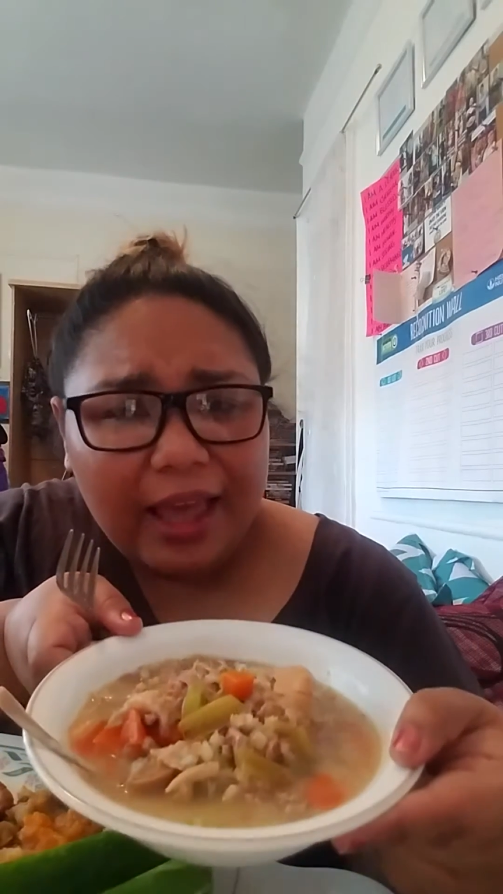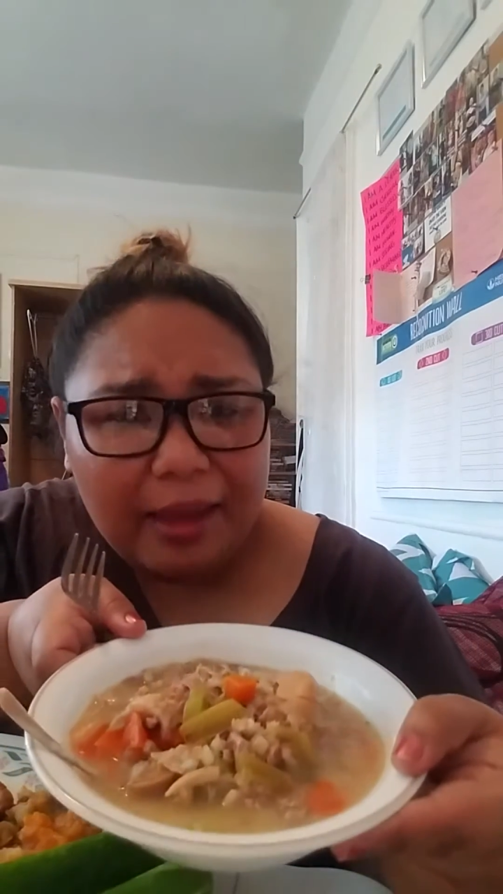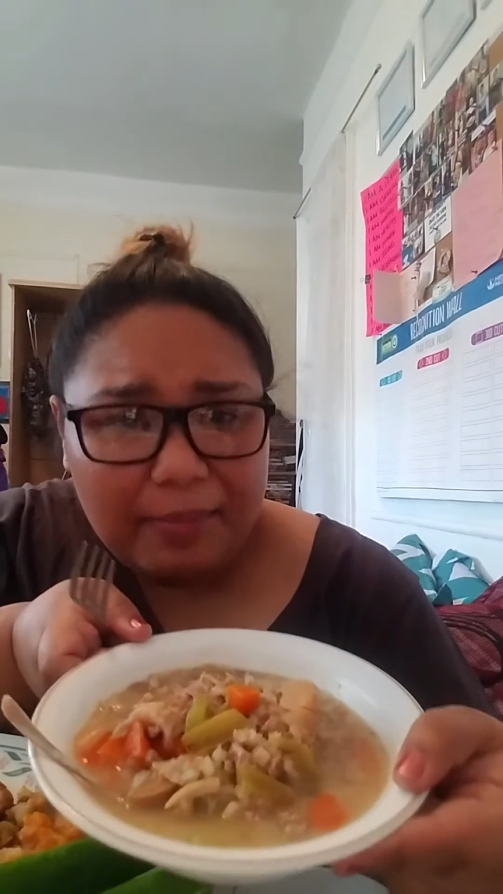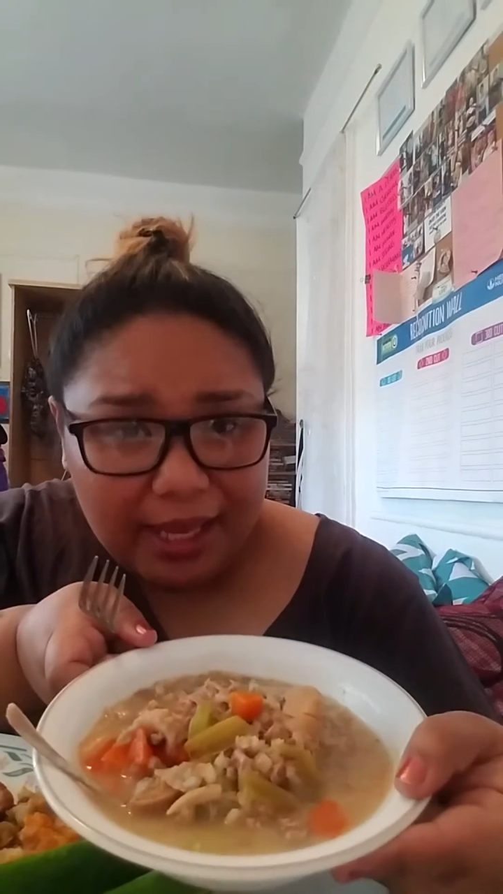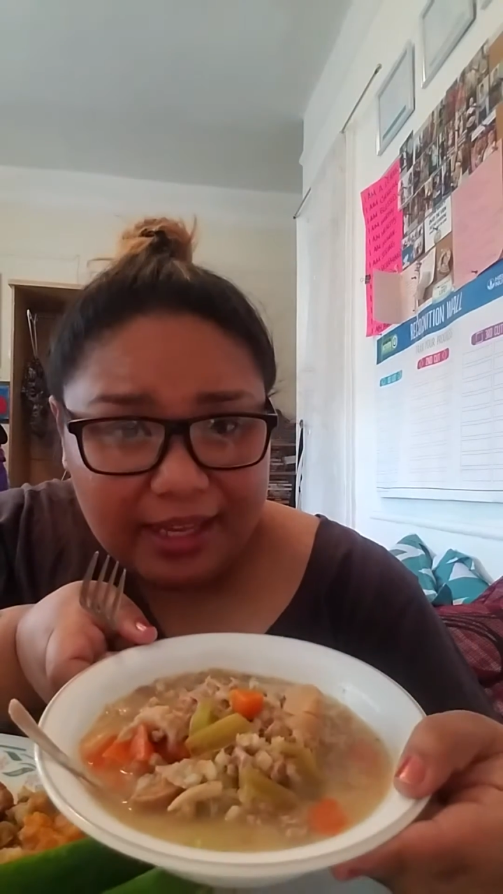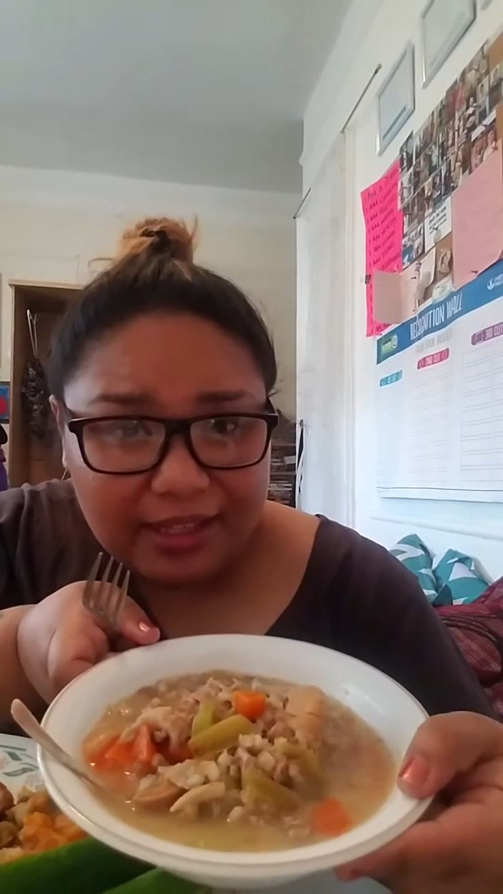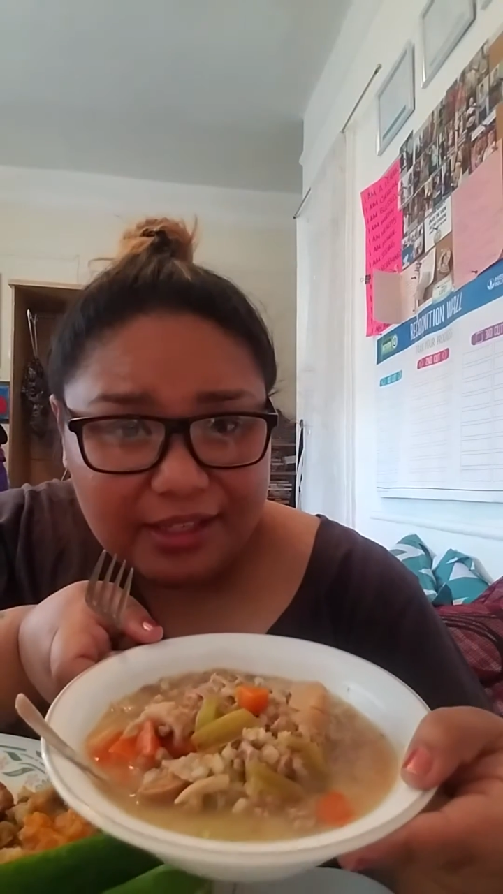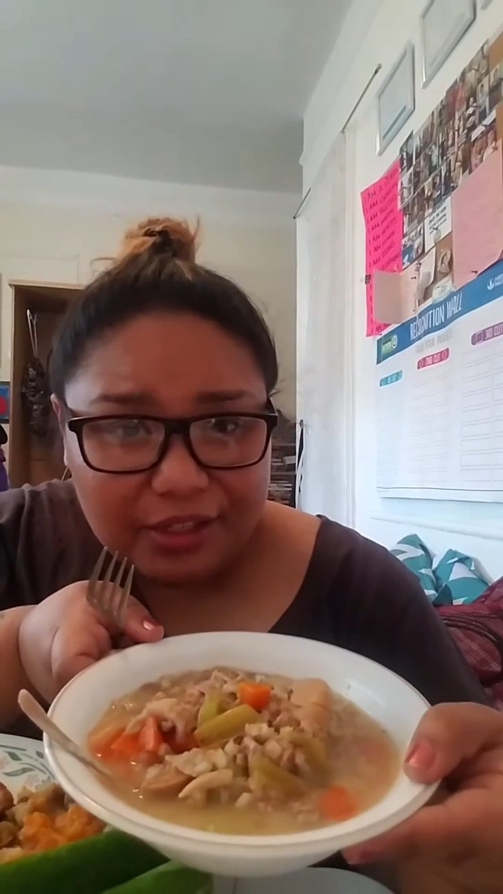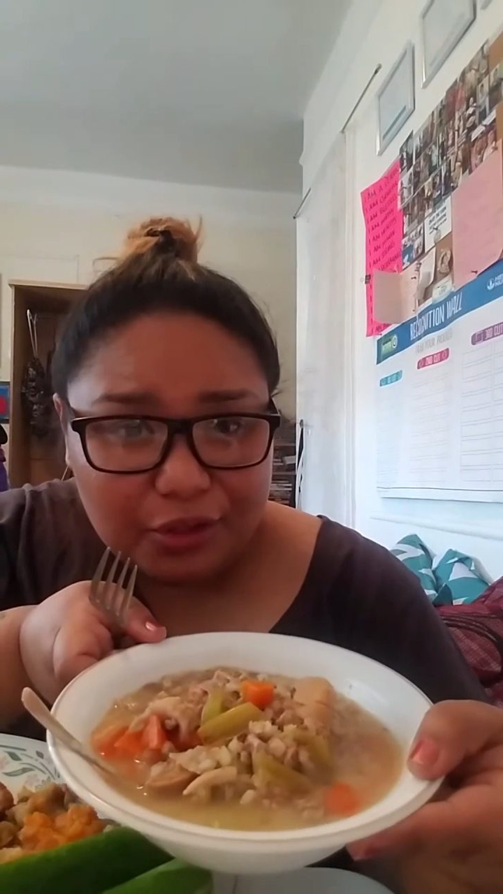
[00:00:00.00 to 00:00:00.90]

And make it into